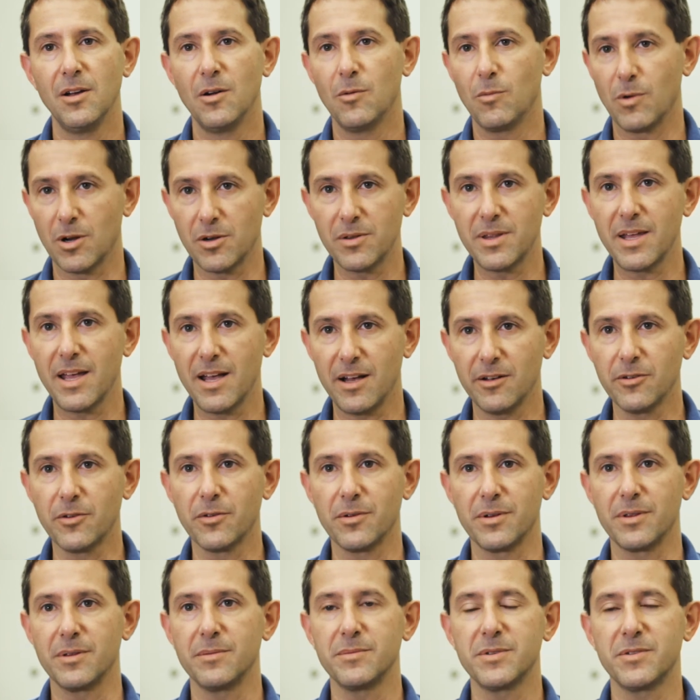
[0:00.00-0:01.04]
what are the
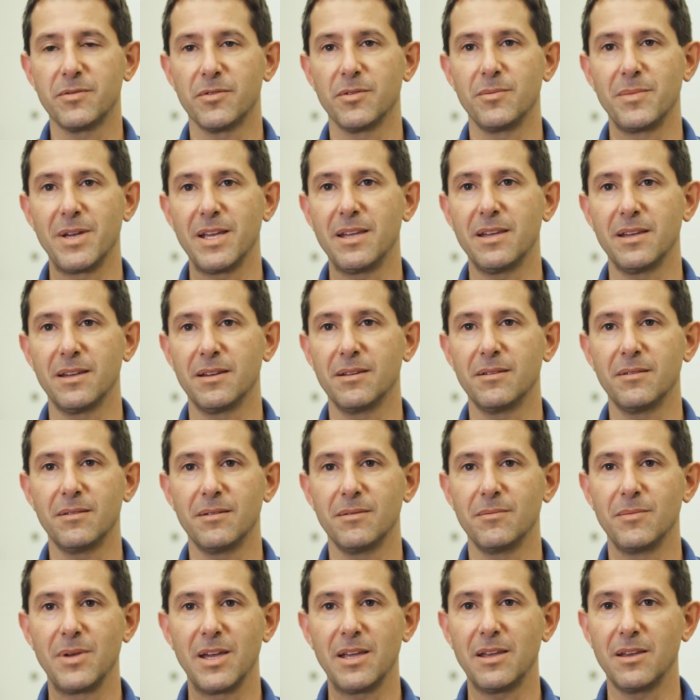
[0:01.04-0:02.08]
algorithms for making
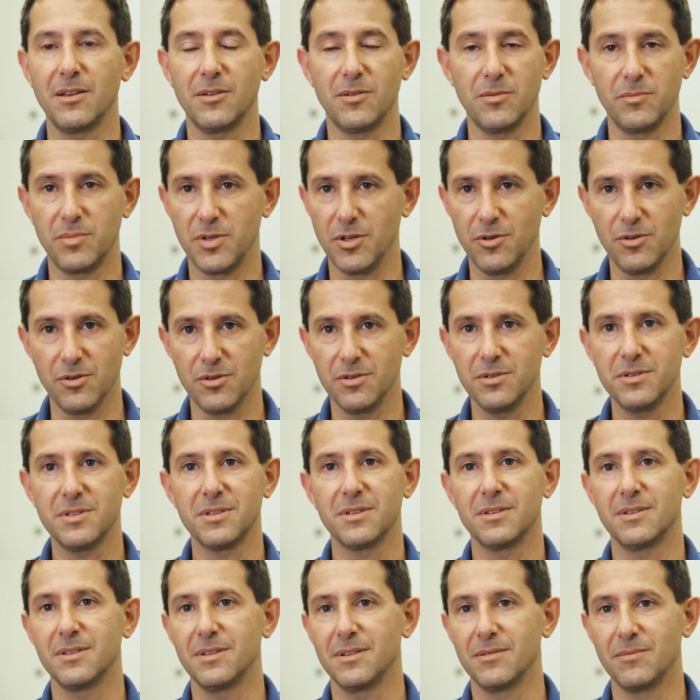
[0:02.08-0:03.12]
making computers
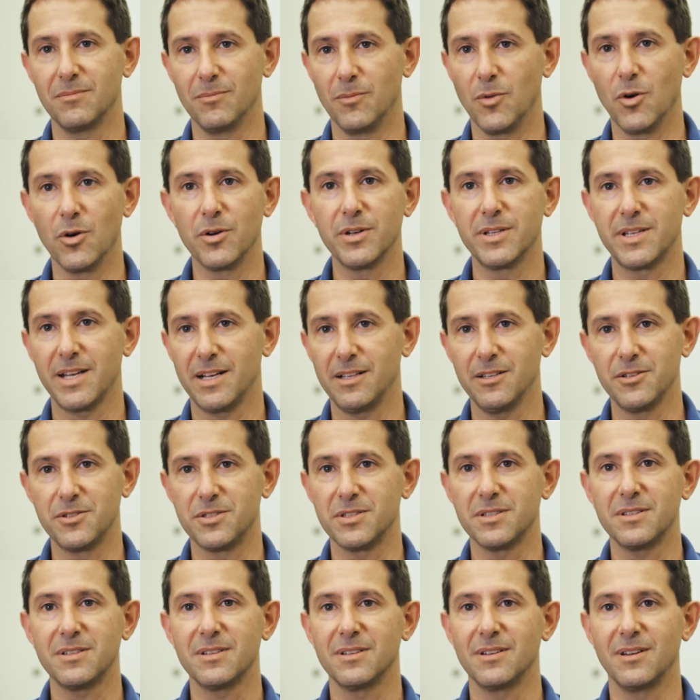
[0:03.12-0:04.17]
and more
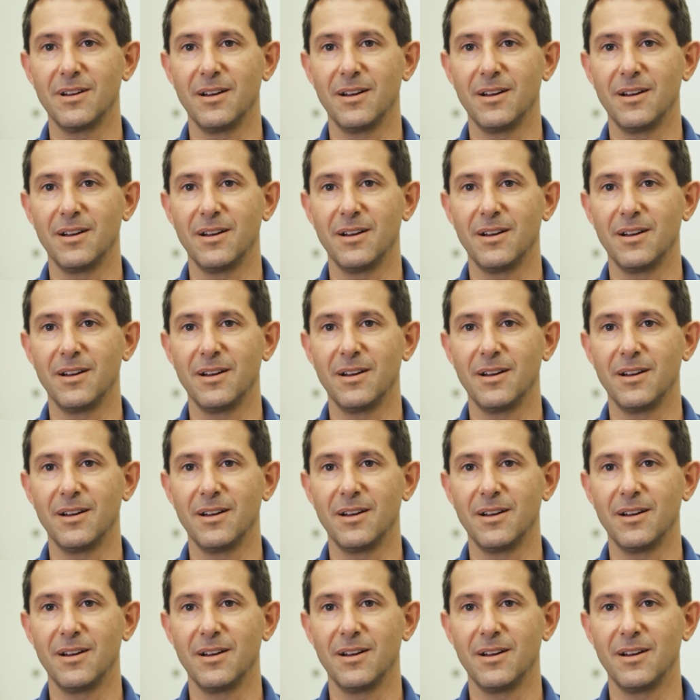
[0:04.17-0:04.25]
intelligent.